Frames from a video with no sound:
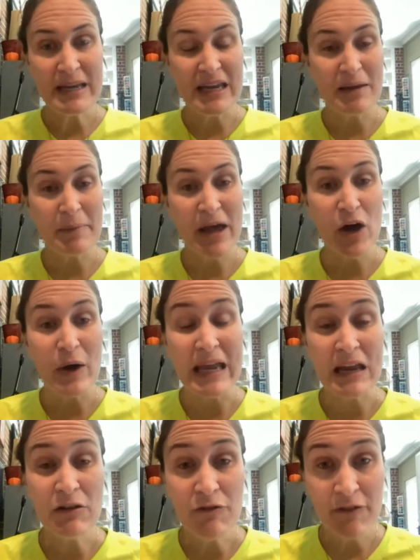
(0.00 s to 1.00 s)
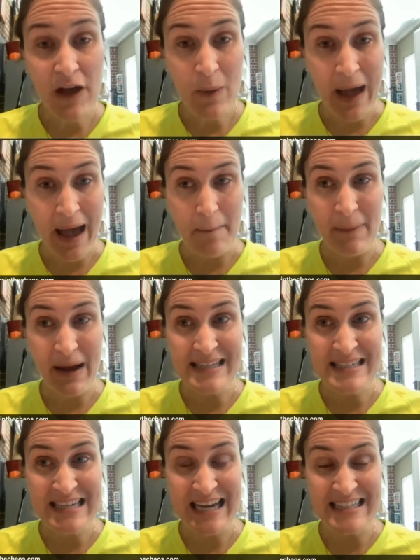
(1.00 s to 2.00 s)
an email, info at
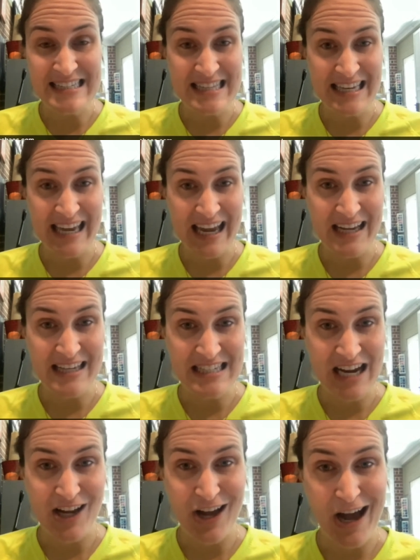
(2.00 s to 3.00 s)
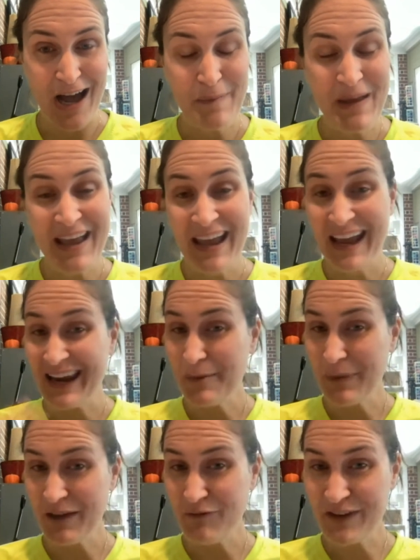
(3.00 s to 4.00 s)
mydesignsinthechaos.com, and I
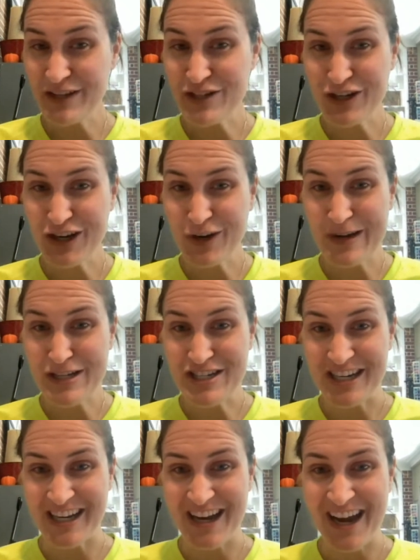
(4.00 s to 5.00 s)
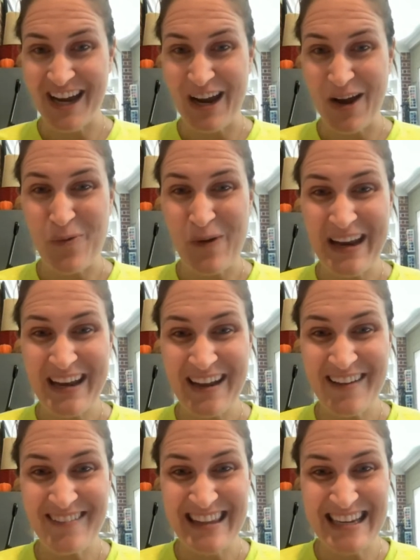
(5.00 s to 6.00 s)
might feature your question on one
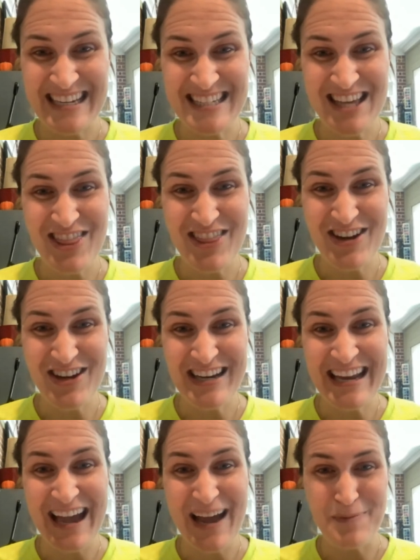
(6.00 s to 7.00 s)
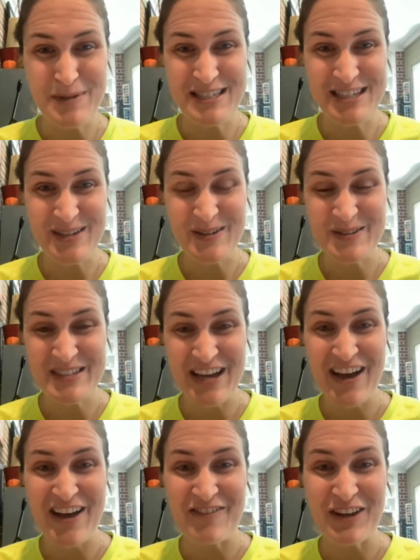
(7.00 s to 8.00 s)
of these 30 episodes
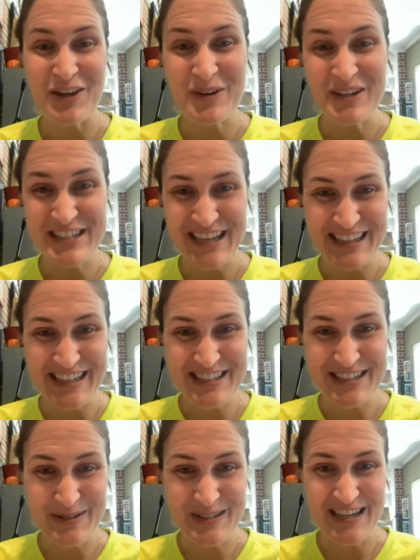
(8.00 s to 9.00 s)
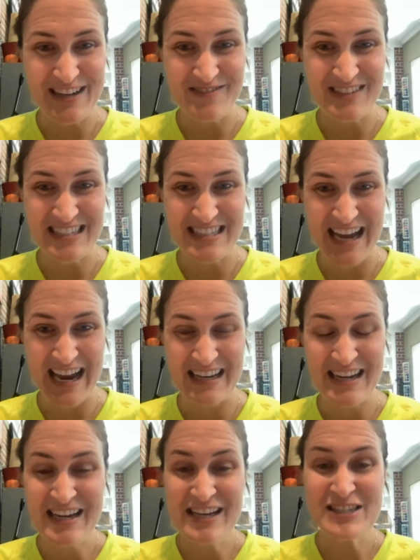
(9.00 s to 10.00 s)
of Your Daily Dose of
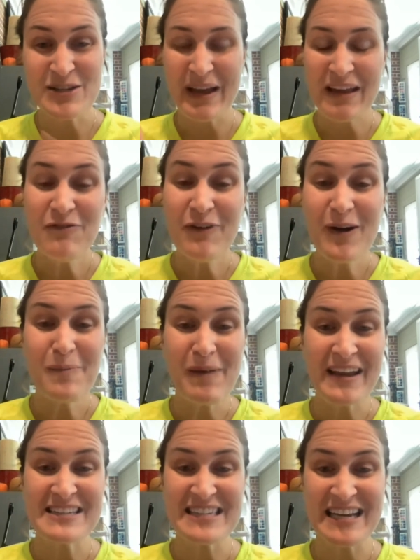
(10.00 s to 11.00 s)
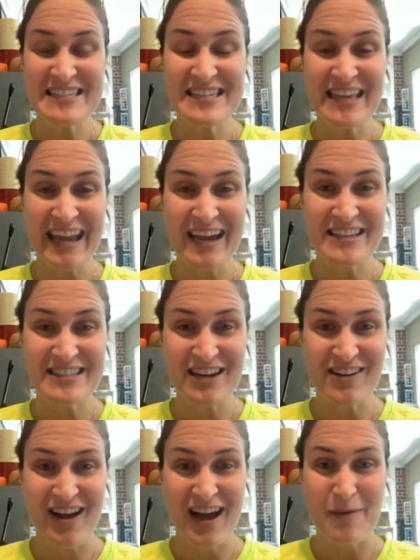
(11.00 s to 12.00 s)
Design. So info at
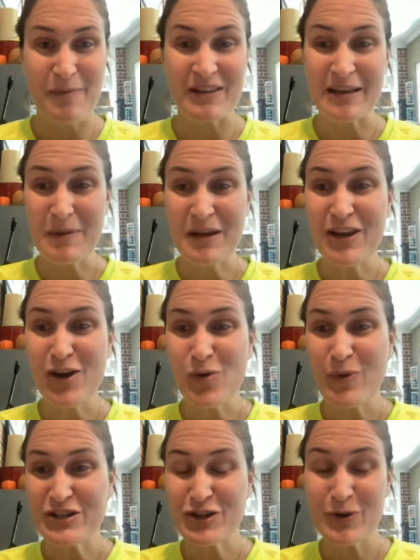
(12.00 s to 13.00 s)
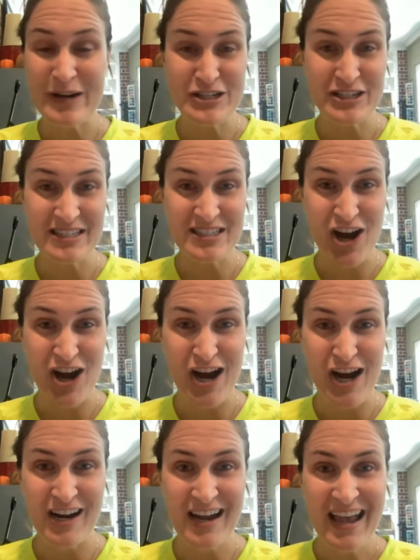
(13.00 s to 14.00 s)
mydesignsinthechaos.com. Let me know what your questions are,